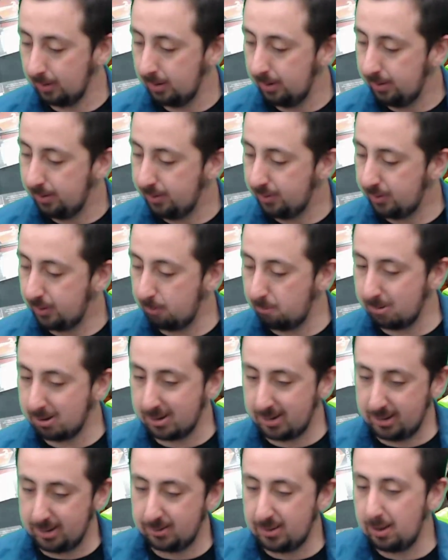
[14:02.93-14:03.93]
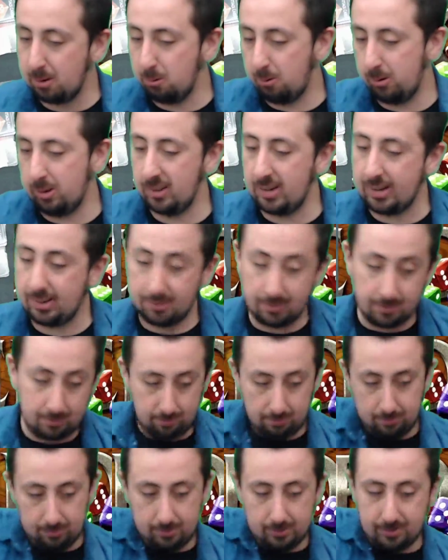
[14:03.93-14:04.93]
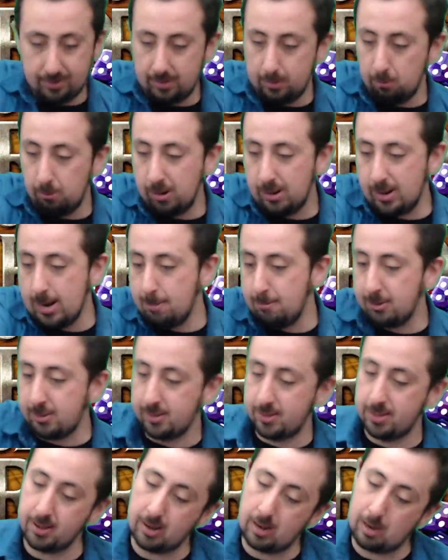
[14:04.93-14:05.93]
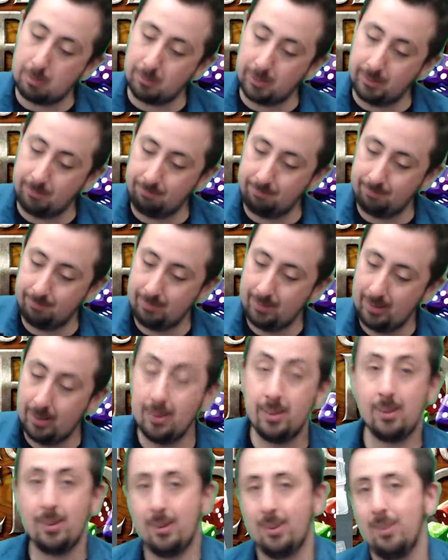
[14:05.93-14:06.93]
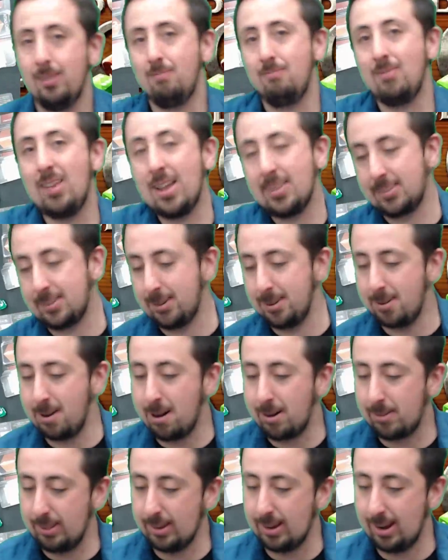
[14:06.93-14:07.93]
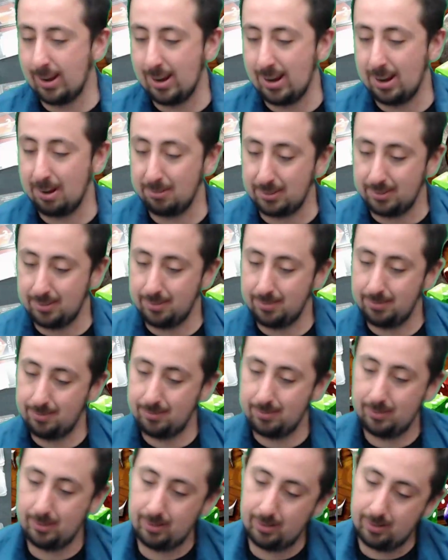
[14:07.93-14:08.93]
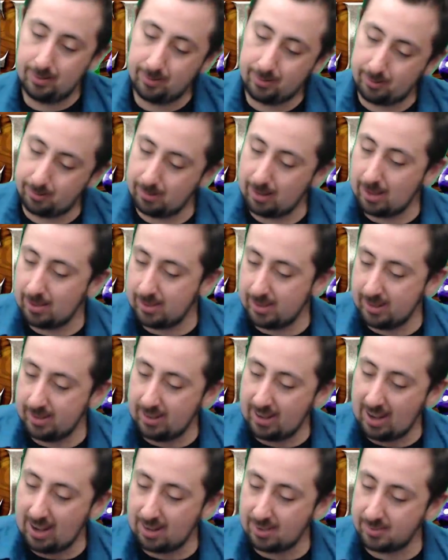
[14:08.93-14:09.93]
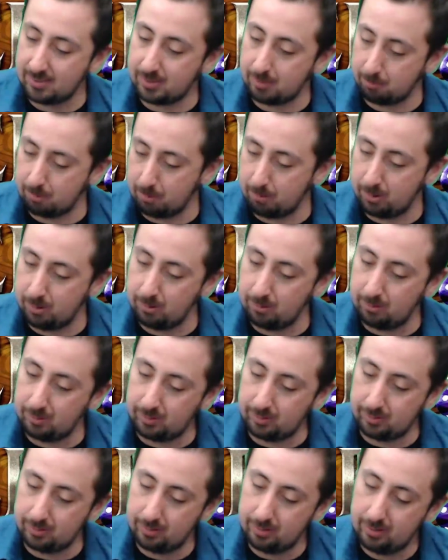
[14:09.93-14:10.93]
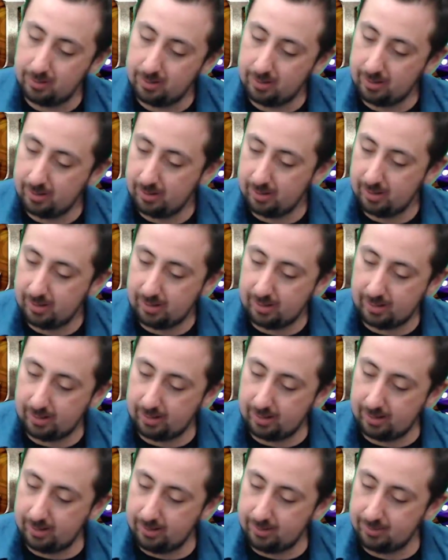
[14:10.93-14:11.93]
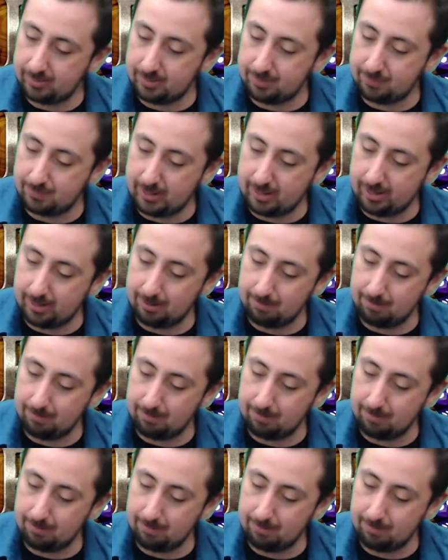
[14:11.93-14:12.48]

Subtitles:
So we're going to use that Holy Light to deal 1 damage to the Goblin. That's going to knock the guy out. So now that he has 3 wounds, he is defeated.